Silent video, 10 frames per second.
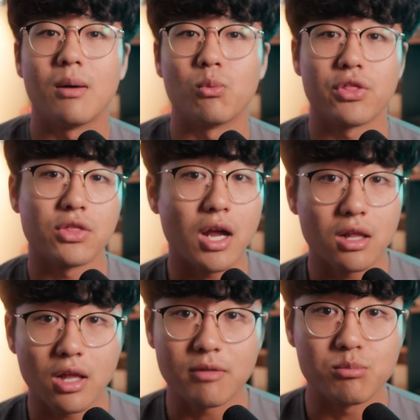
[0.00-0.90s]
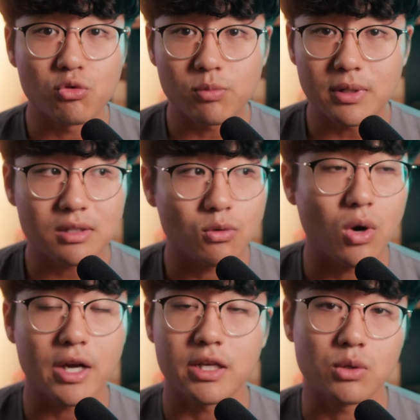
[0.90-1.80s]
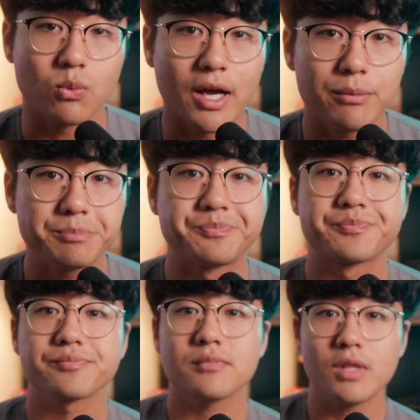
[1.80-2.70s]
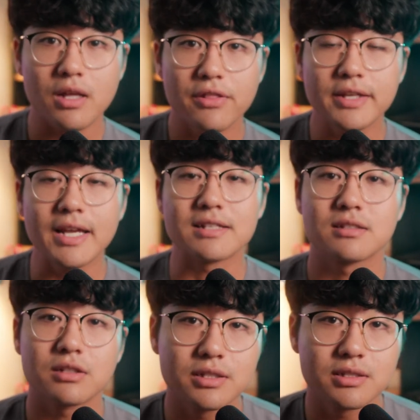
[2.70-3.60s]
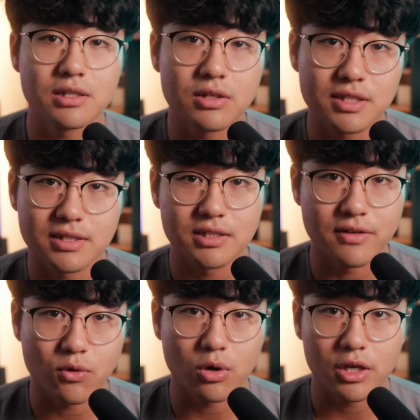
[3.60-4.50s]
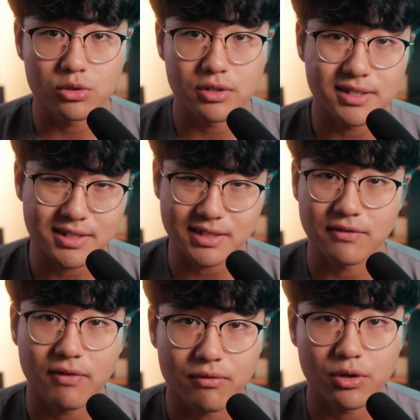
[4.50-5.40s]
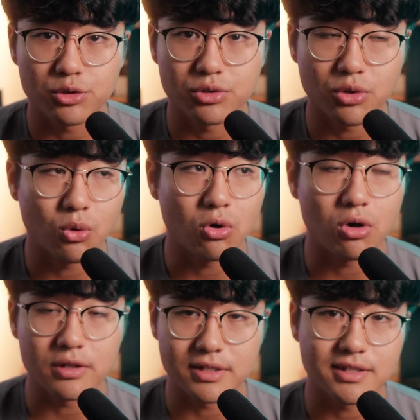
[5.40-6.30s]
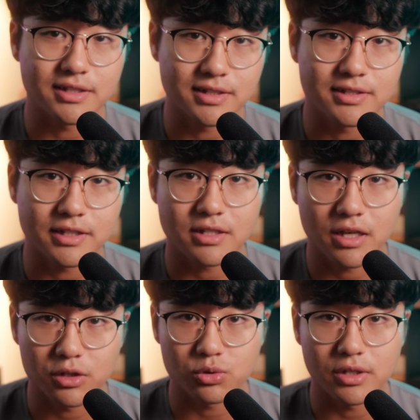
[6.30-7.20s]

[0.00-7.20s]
with not a lot of movement and walking around, then yes, consider the 6400, the 6500, or the 6600.